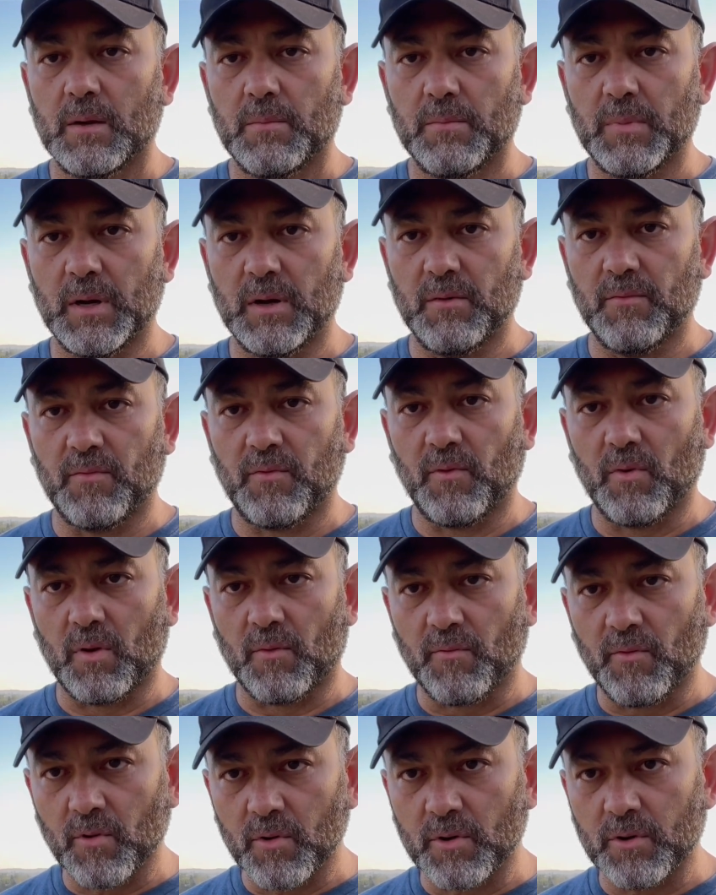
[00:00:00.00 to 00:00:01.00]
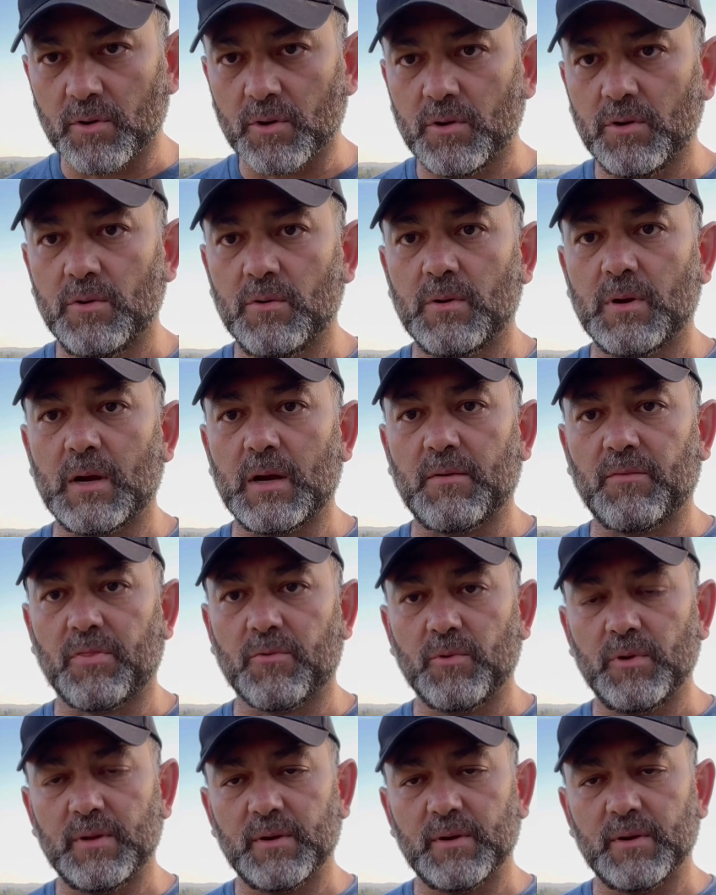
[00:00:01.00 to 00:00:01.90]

But for a foreigner, you have three